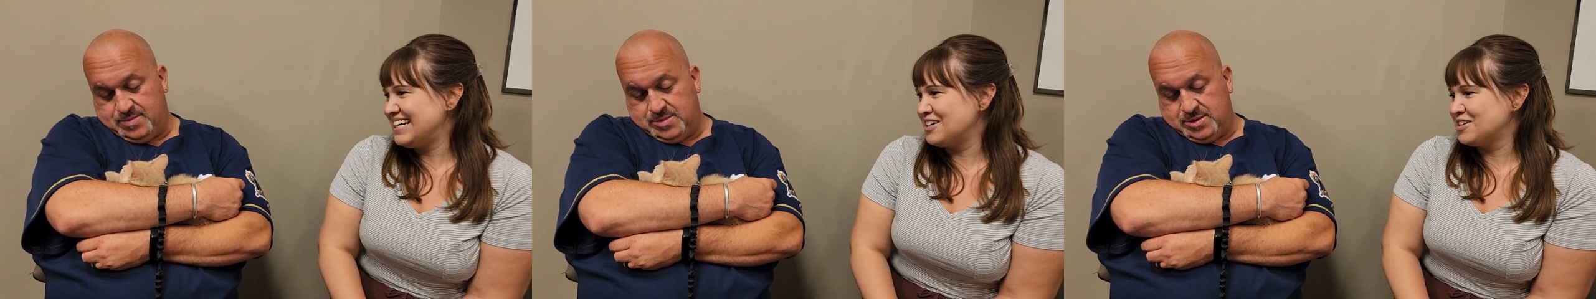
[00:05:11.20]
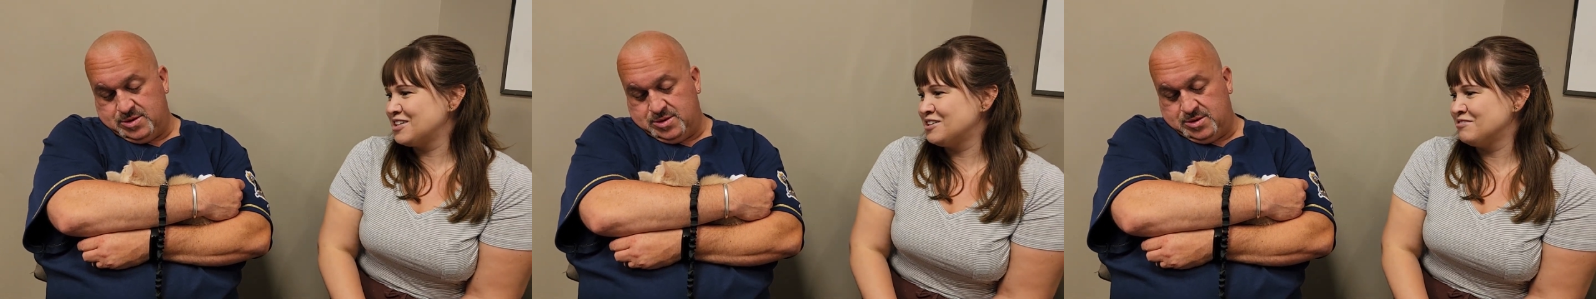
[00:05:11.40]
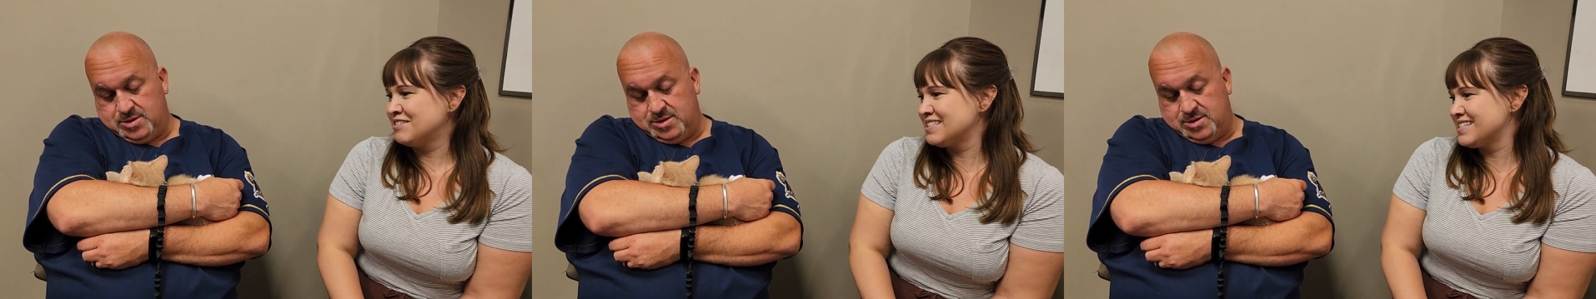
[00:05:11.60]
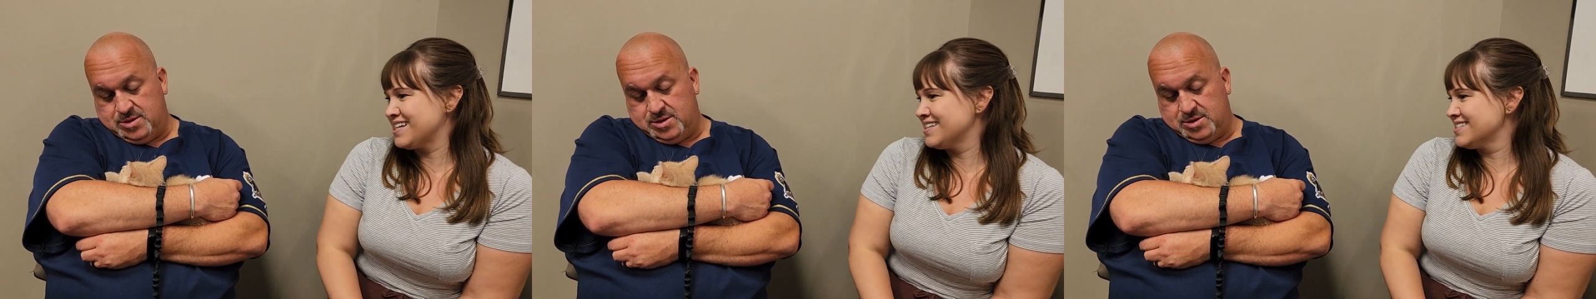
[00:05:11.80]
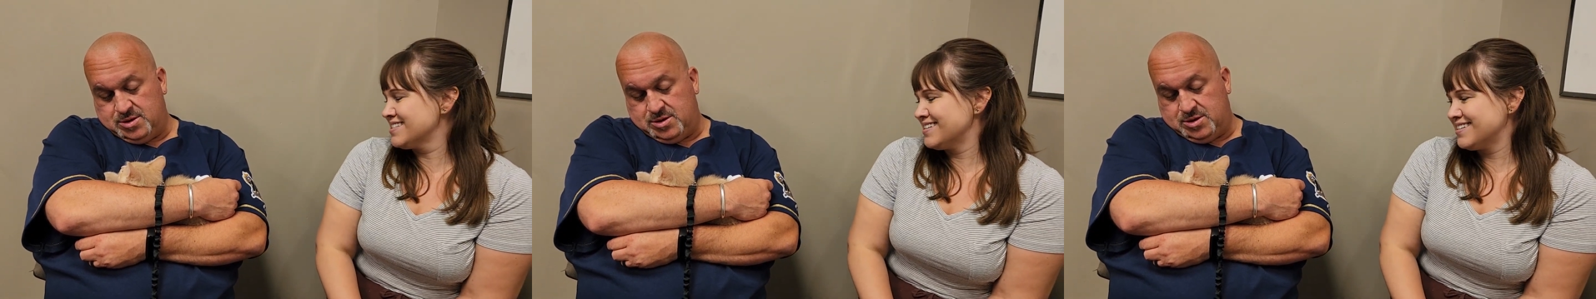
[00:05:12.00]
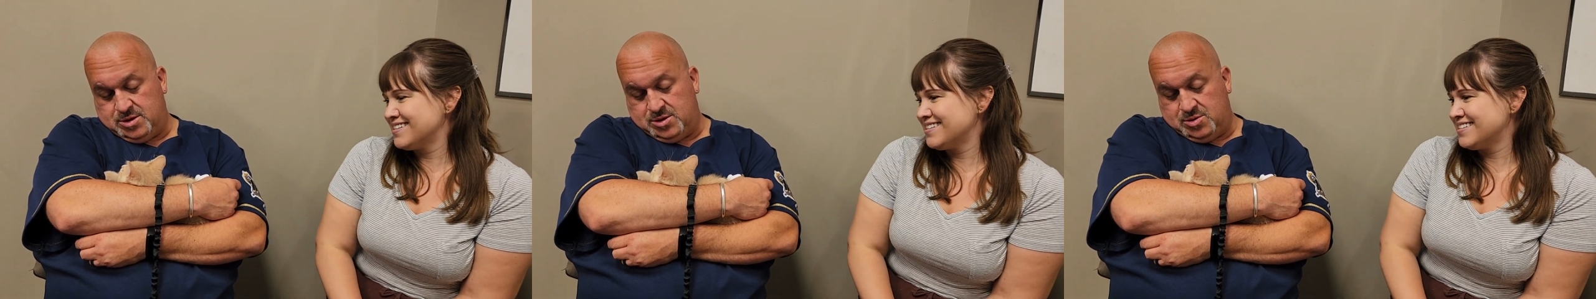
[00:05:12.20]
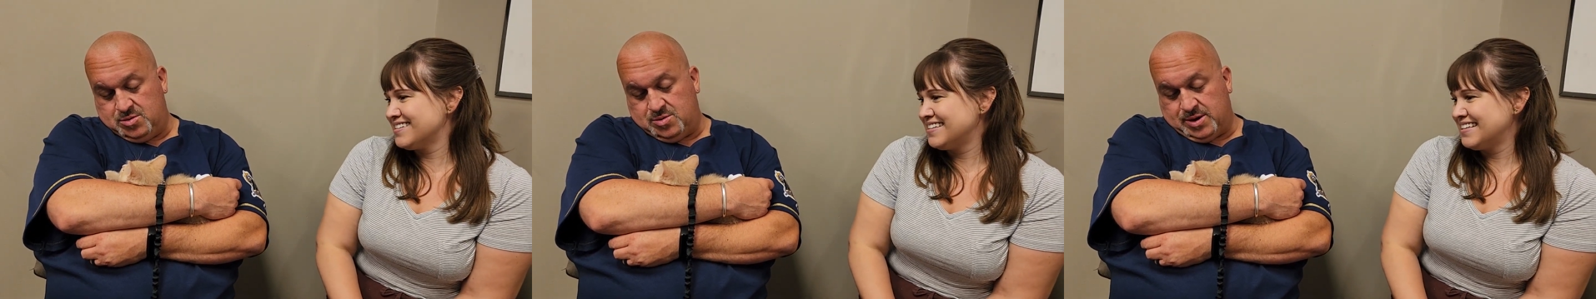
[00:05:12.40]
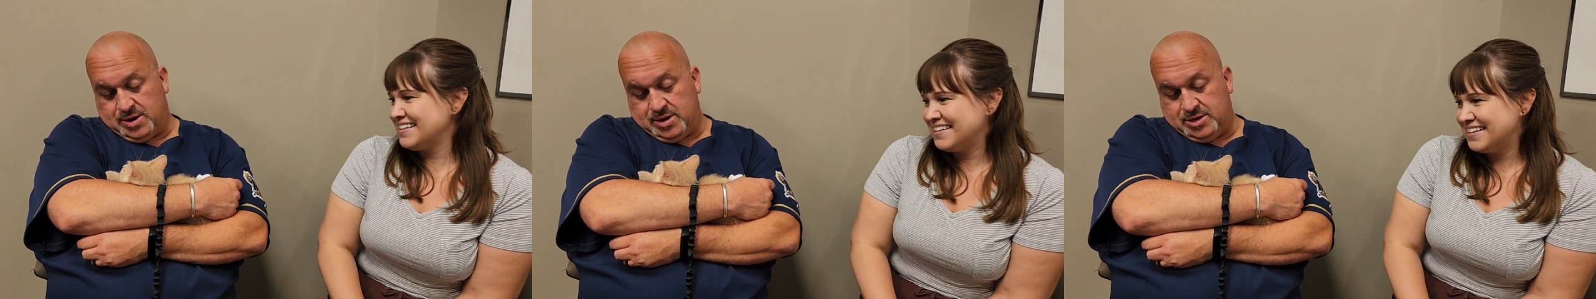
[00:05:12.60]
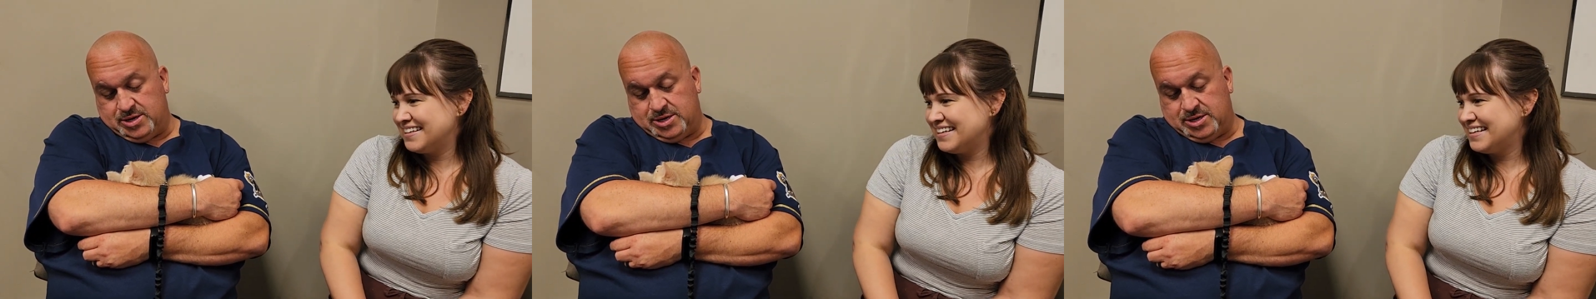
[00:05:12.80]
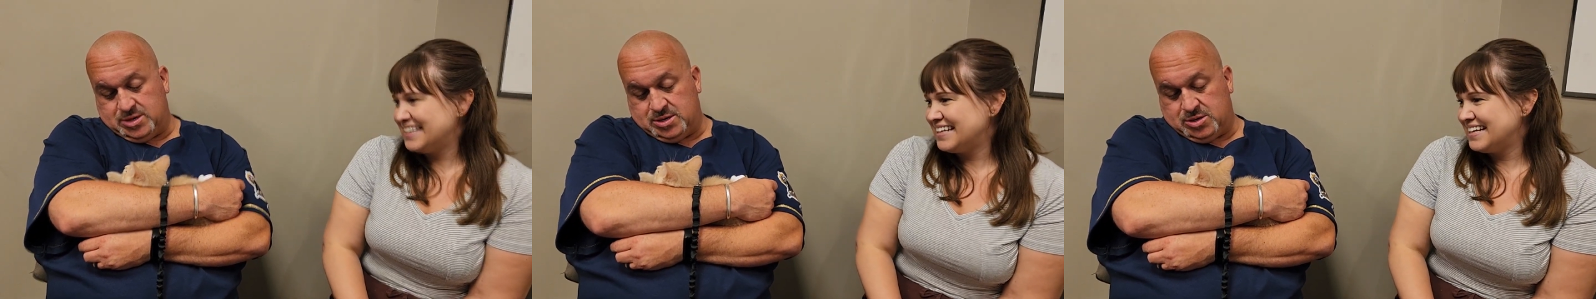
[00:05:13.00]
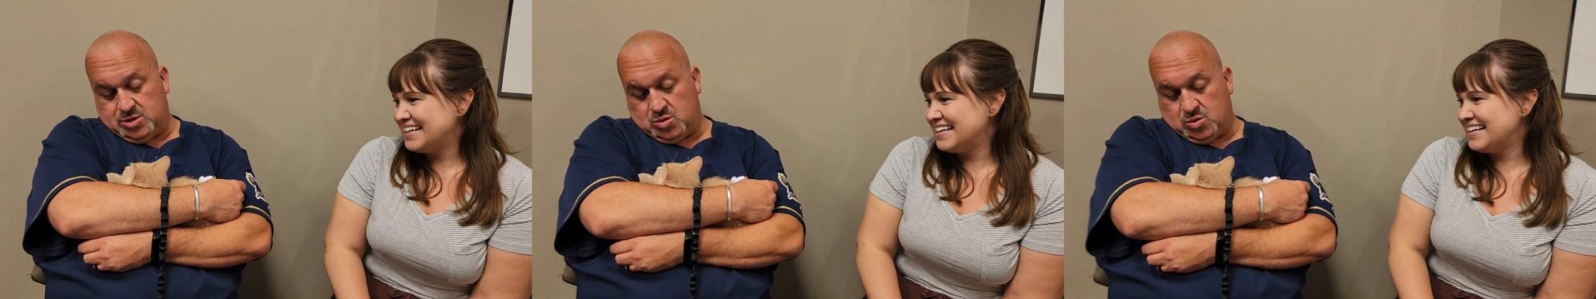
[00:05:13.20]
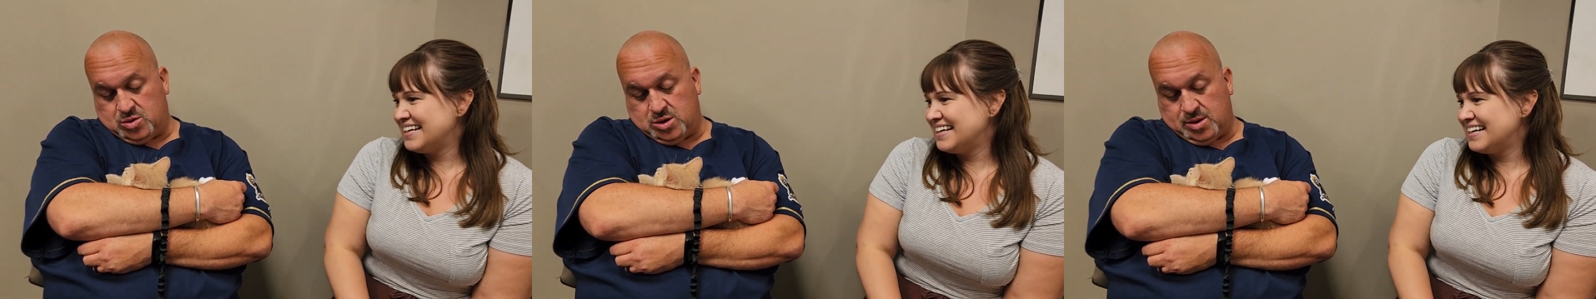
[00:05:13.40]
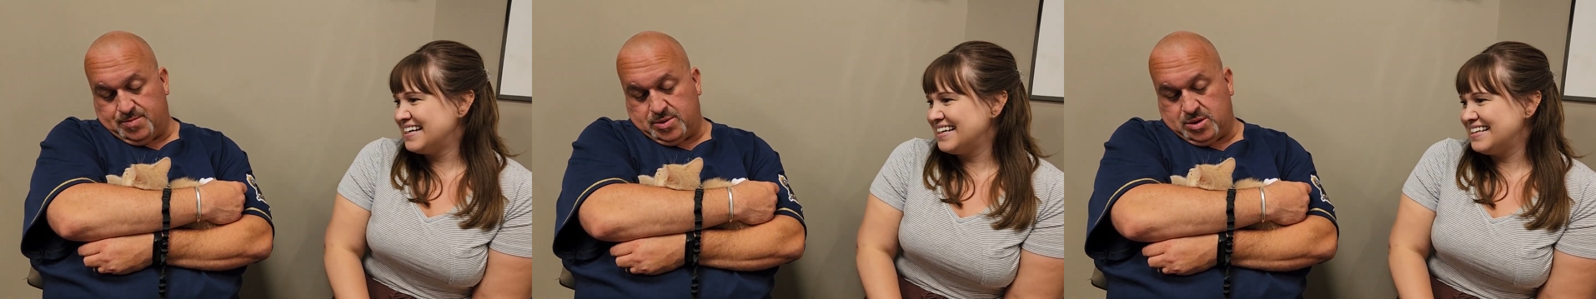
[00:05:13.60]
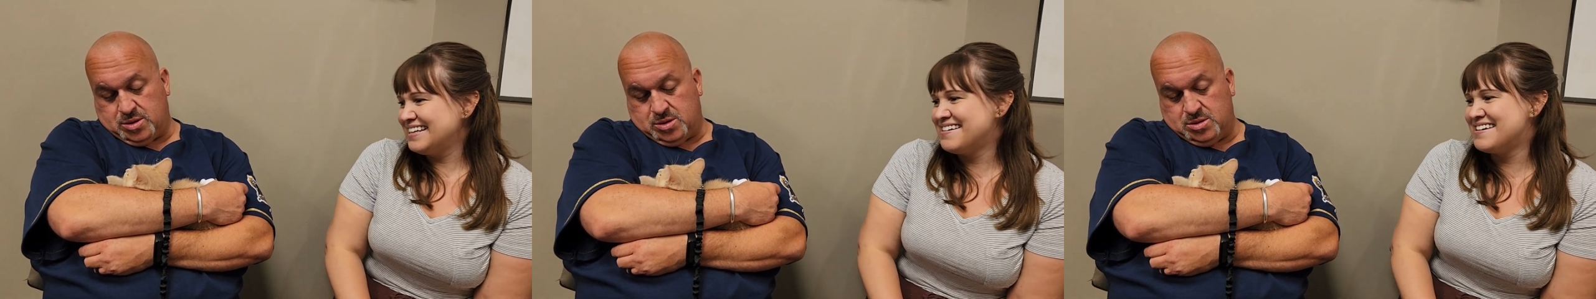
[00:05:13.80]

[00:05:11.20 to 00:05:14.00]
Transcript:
Speaker 1: can you resist?
Speaker 2: You are just adorable.